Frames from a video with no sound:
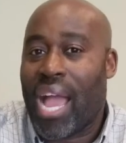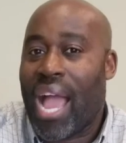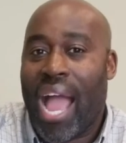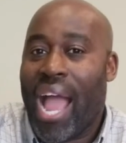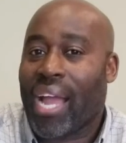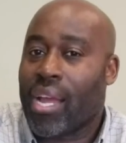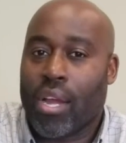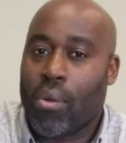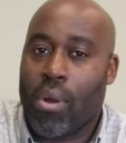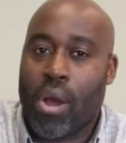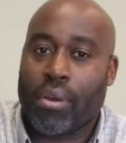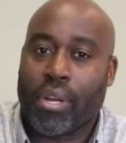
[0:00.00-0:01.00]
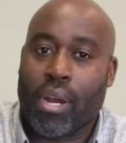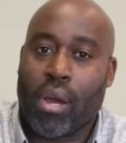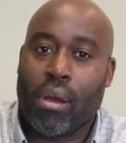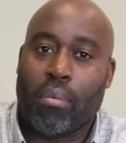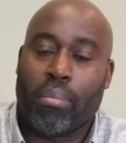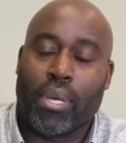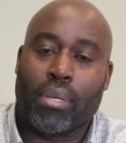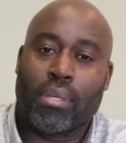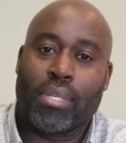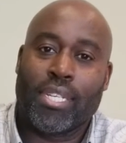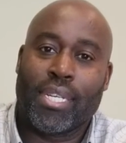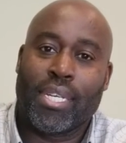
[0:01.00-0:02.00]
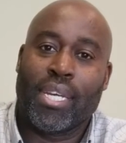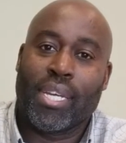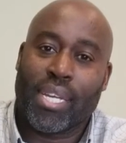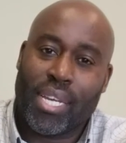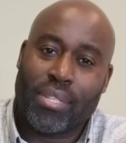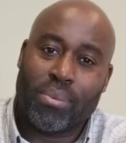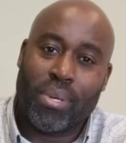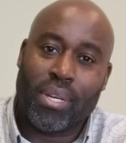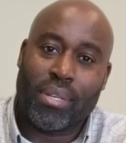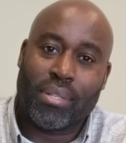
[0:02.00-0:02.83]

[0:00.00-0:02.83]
I could go on, but guess what?